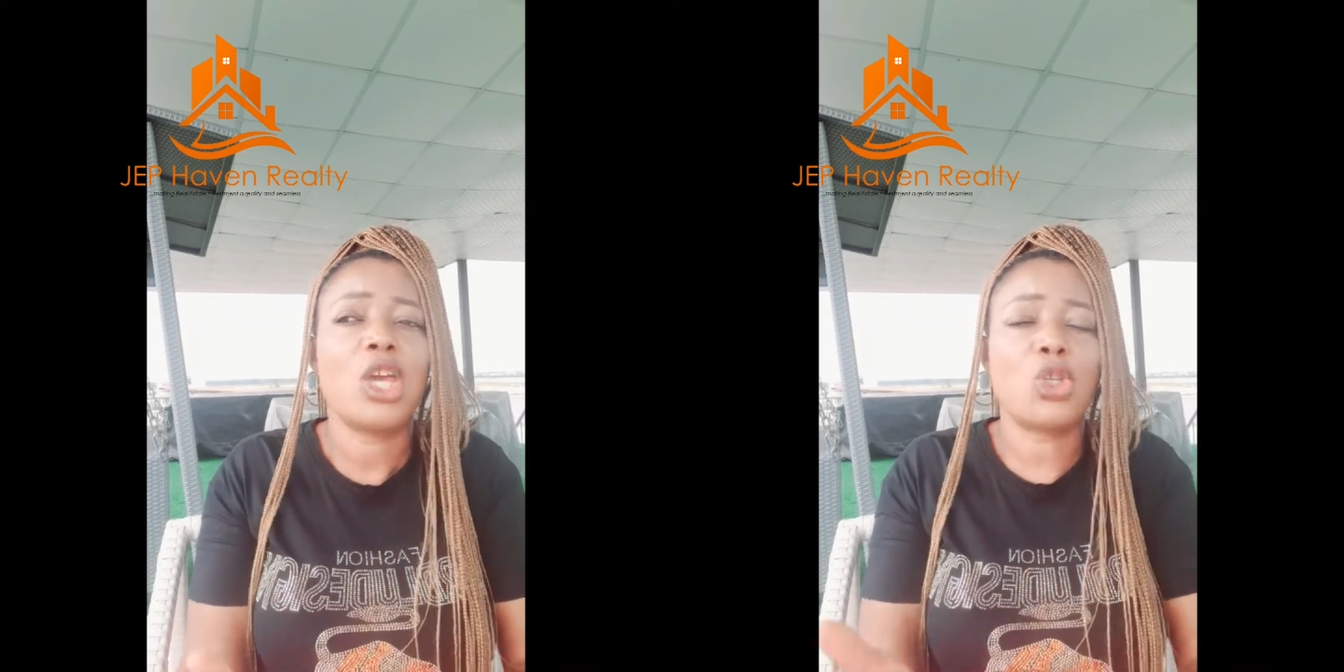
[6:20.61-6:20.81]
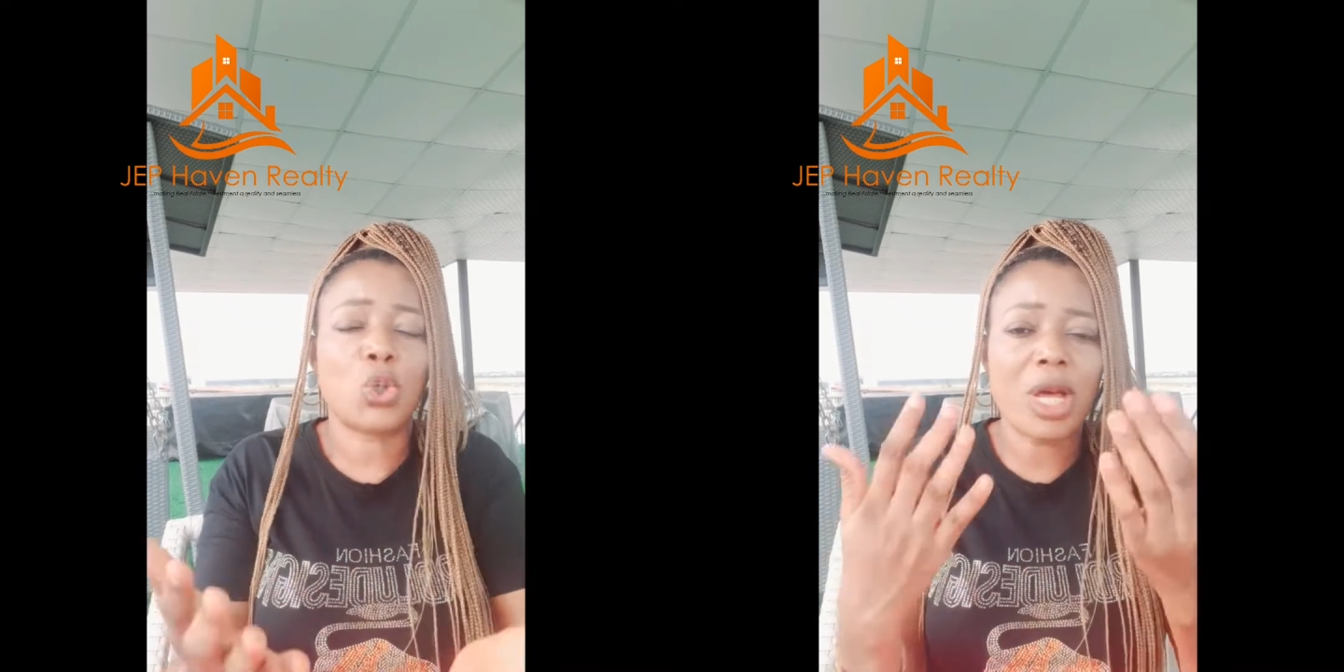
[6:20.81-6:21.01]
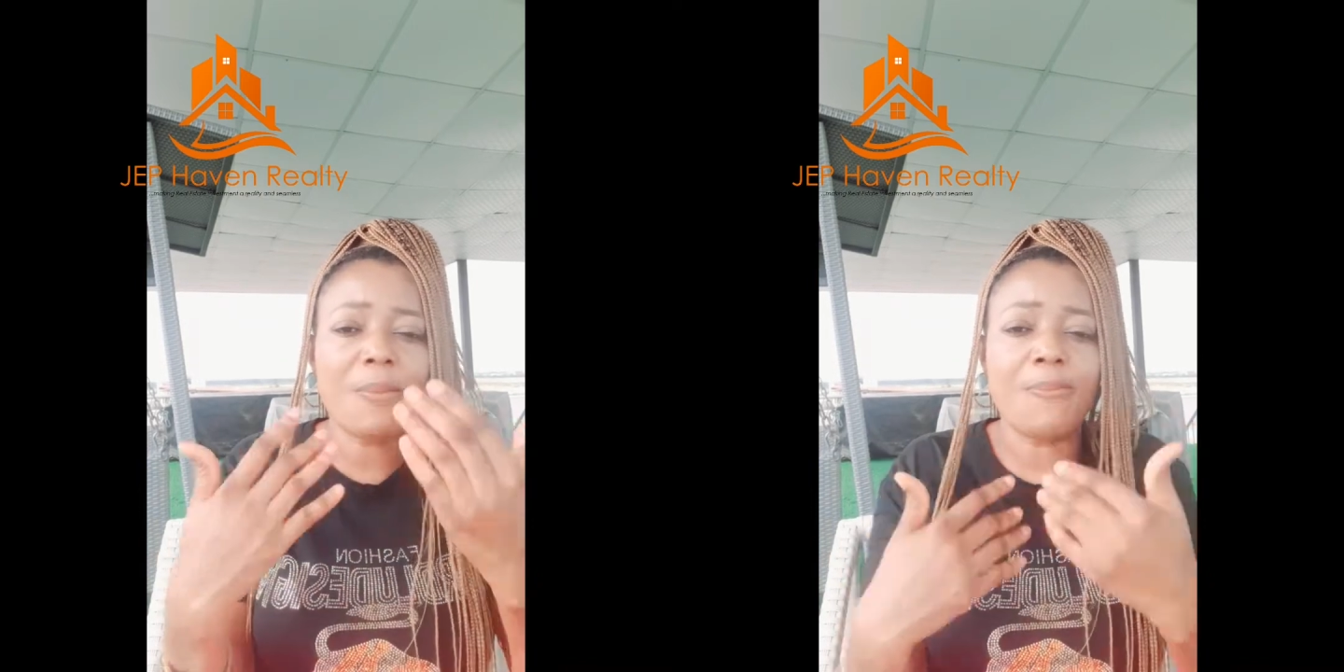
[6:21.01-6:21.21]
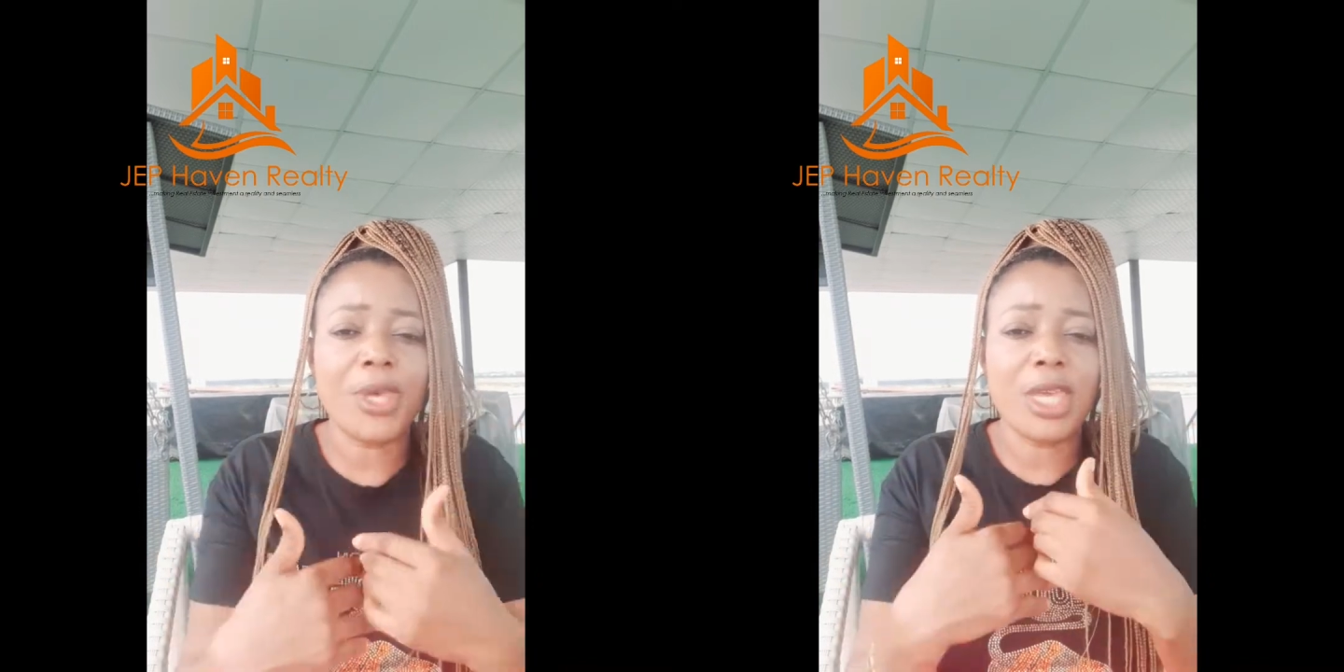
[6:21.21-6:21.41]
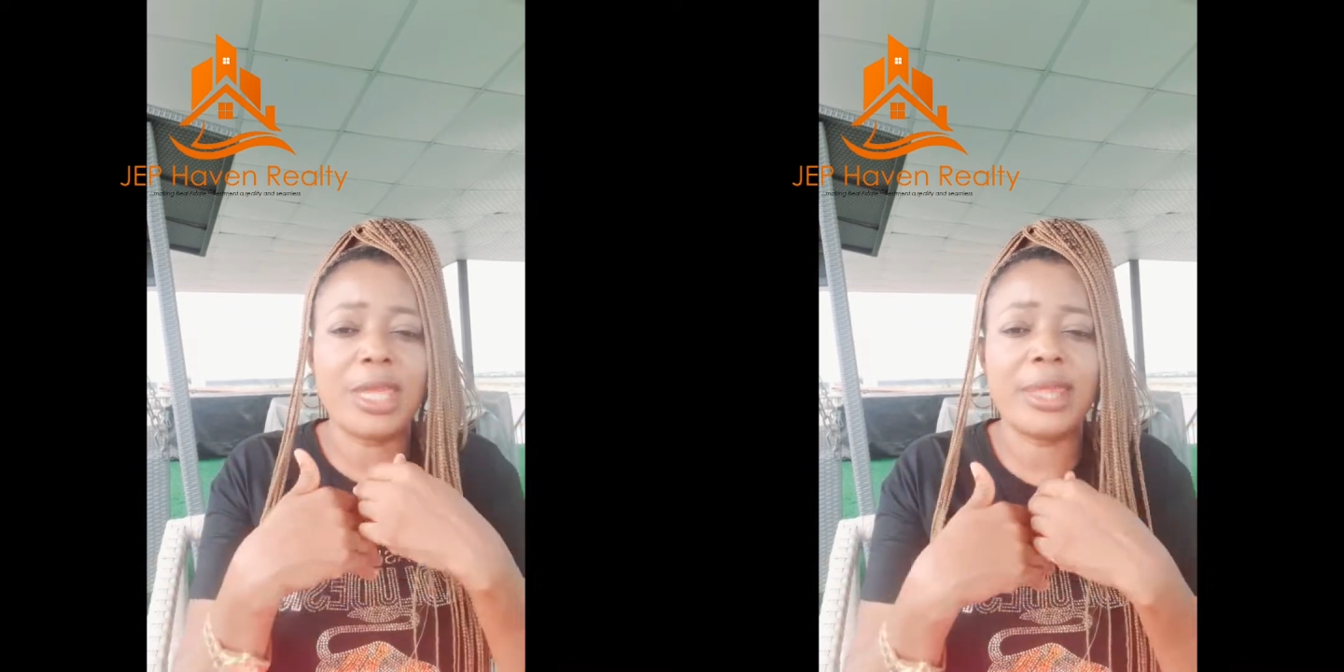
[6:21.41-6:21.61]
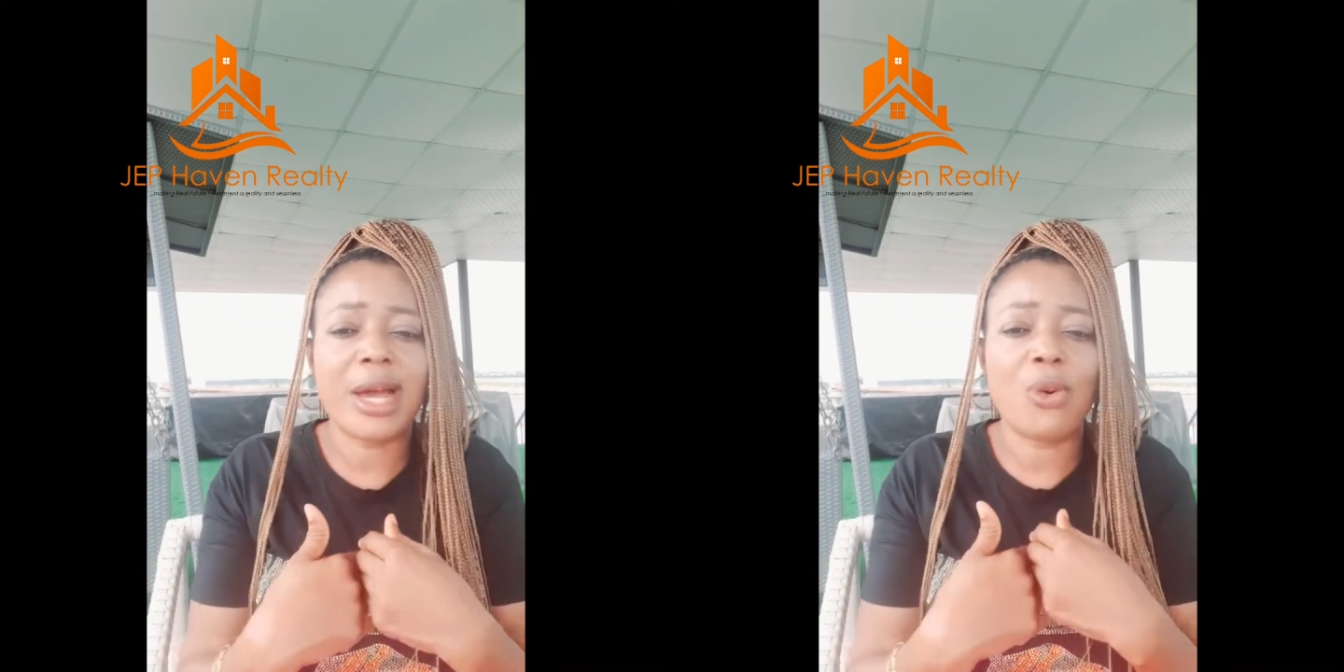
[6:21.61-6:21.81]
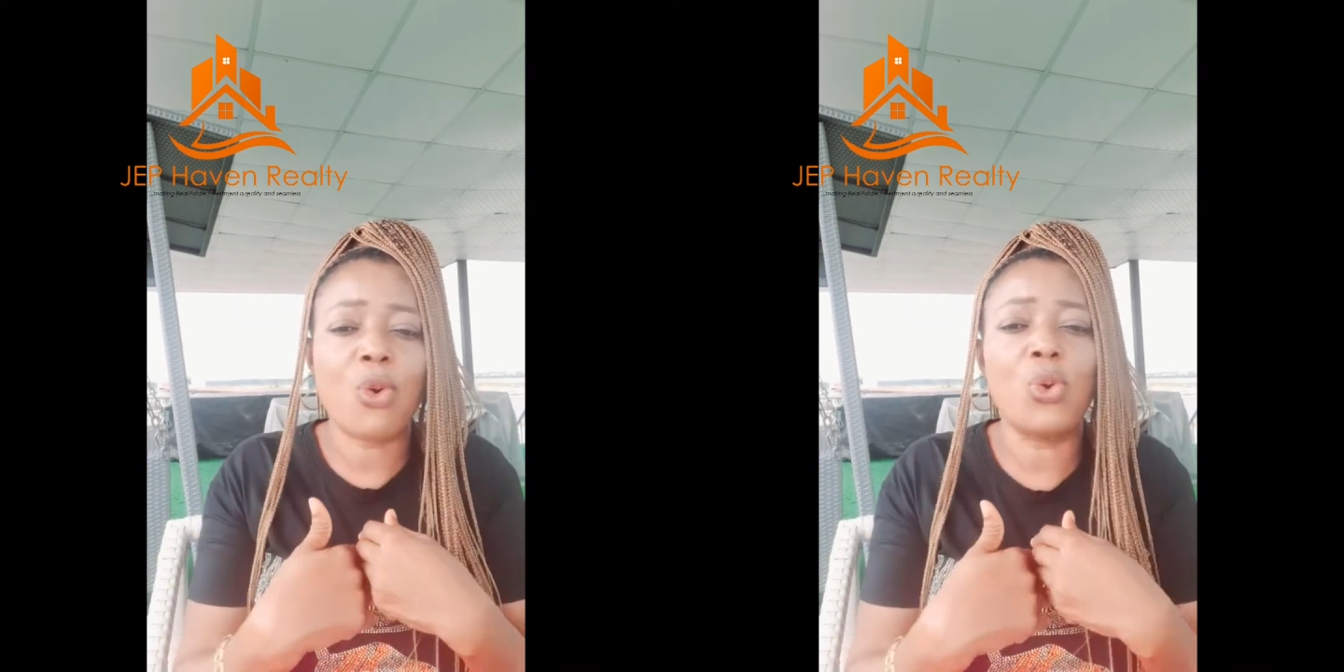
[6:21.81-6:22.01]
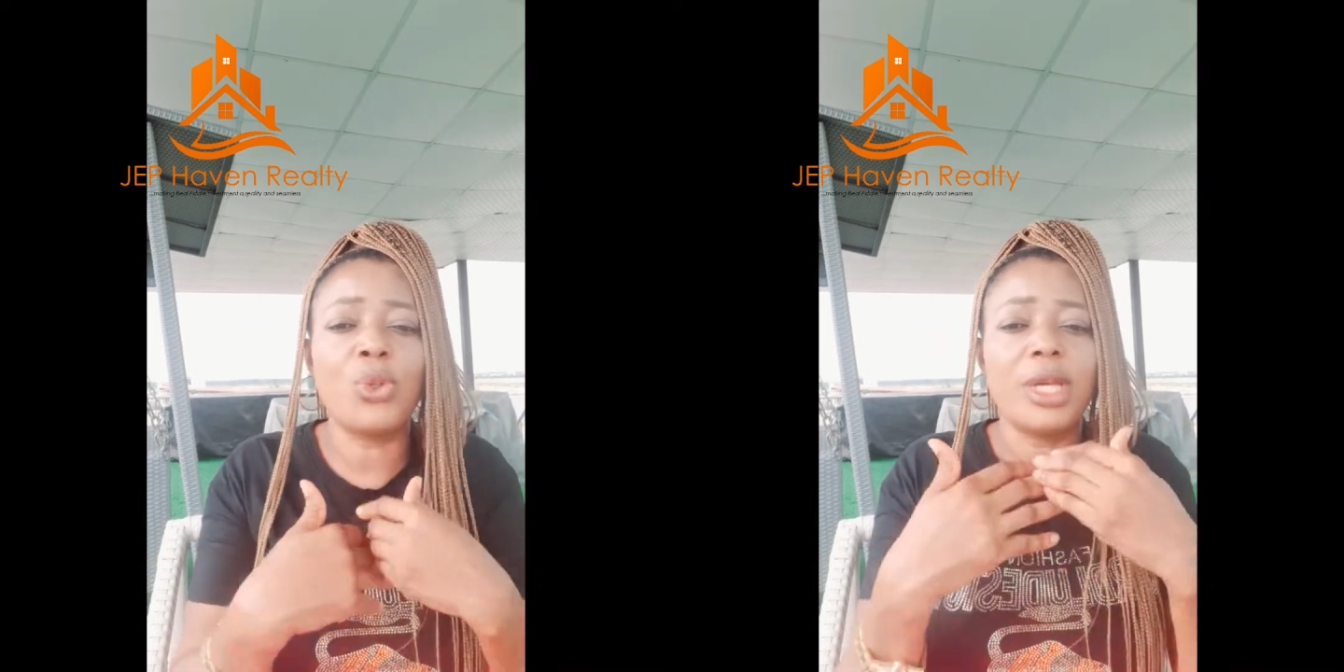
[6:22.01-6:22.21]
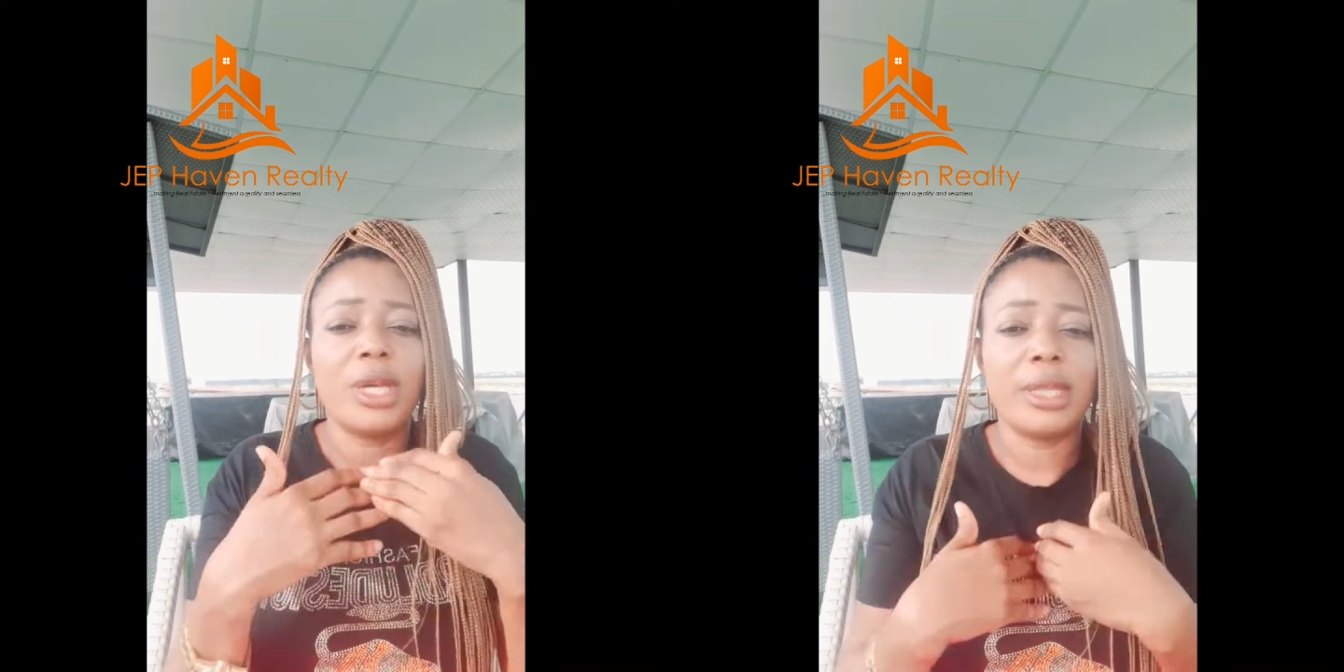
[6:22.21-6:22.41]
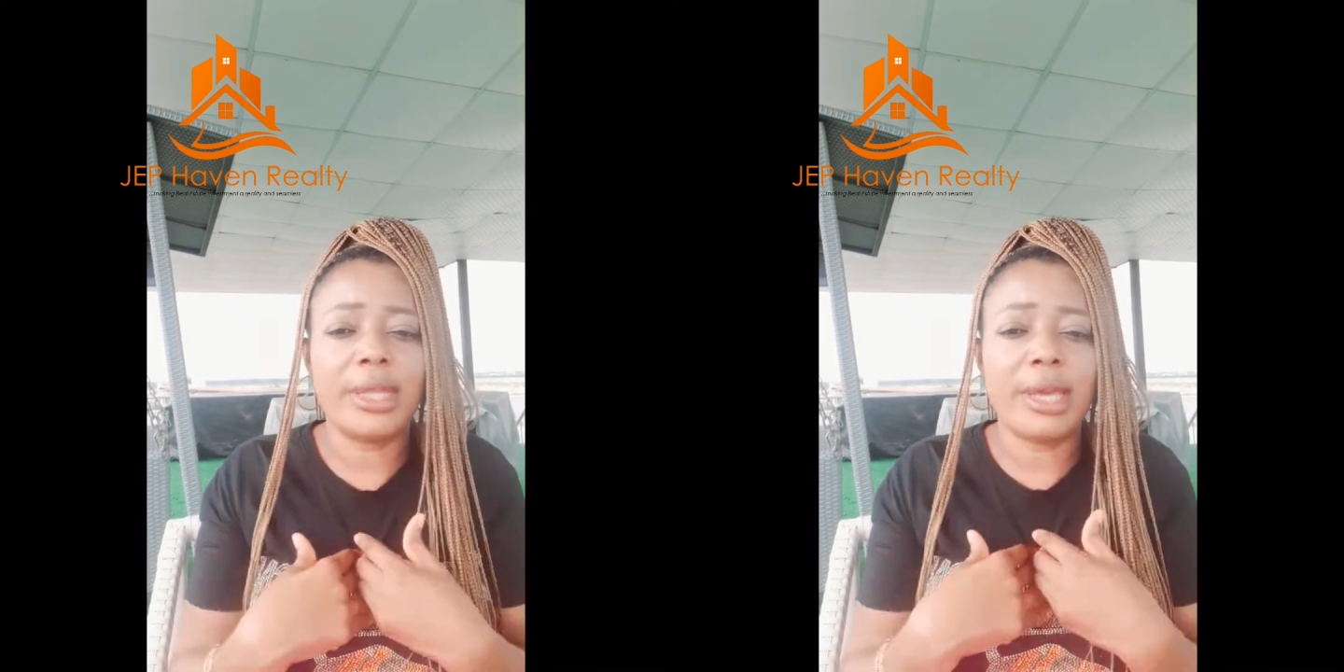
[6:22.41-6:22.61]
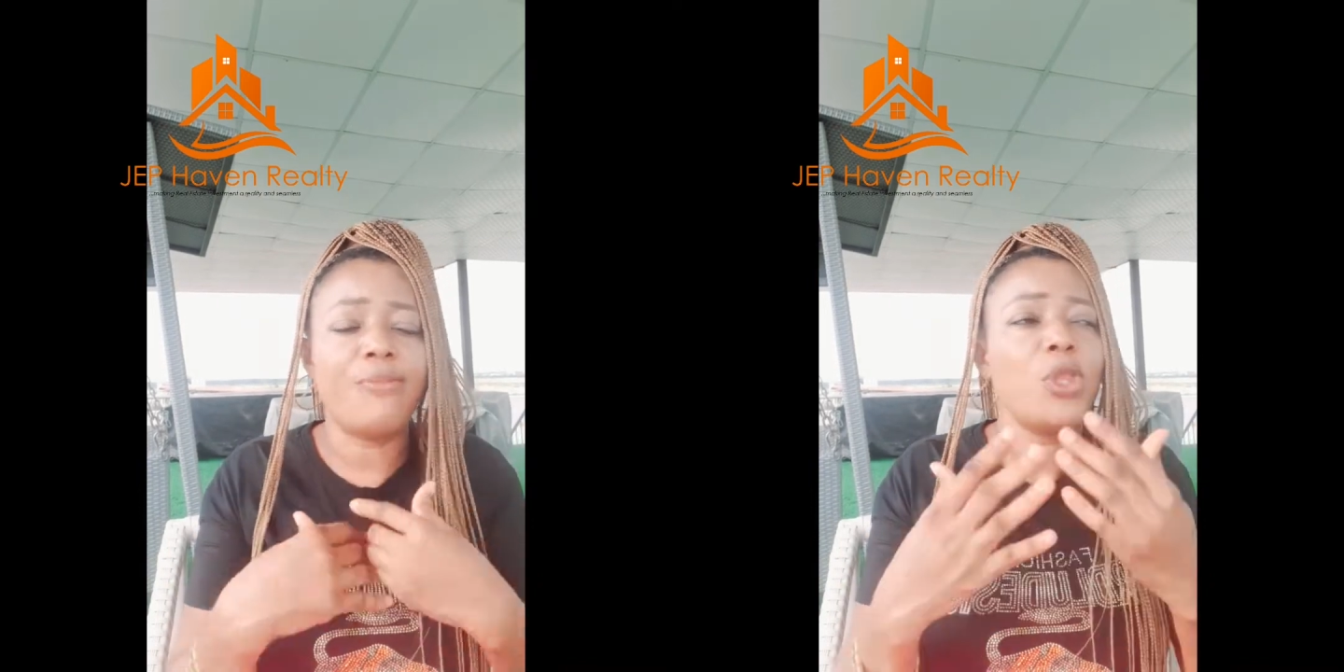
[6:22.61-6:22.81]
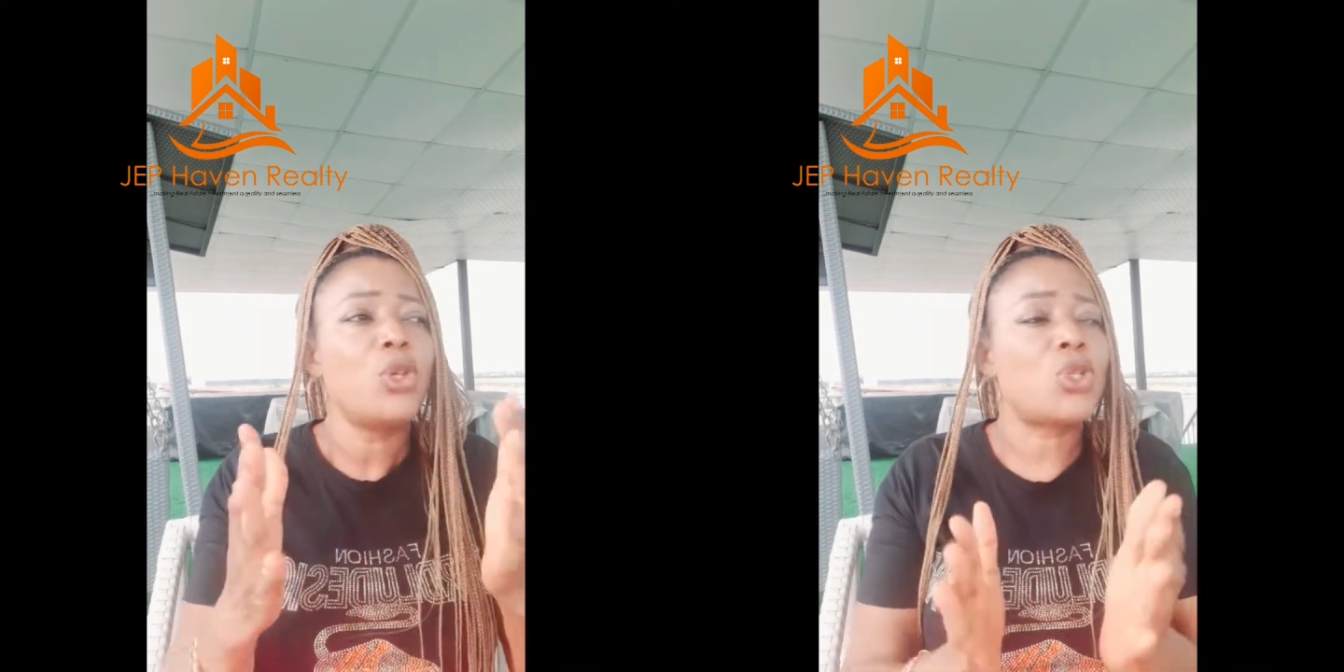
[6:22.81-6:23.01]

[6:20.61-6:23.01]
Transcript: it will not be in their own name.